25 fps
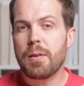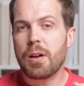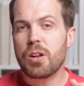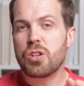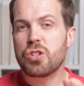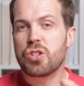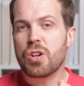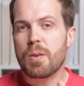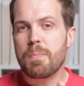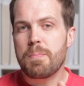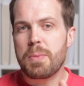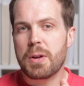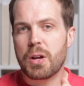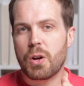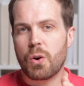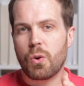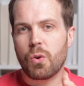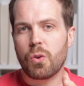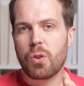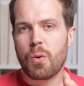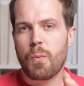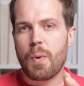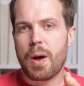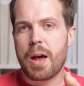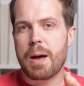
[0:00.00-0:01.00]
And jumping
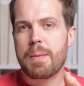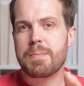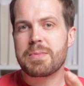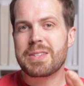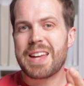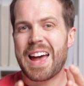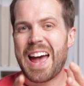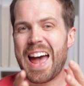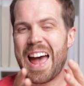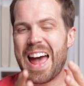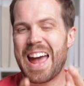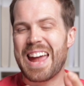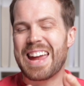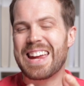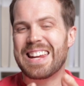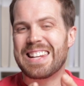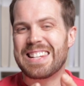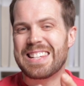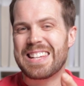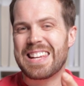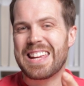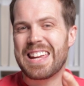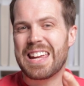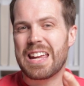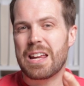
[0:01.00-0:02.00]
all the way up to
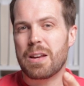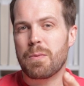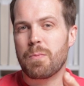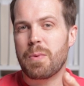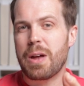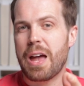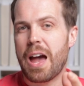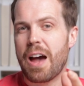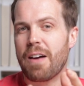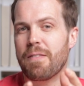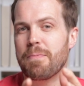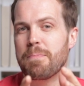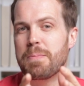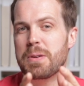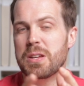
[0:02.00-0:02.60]
18, we have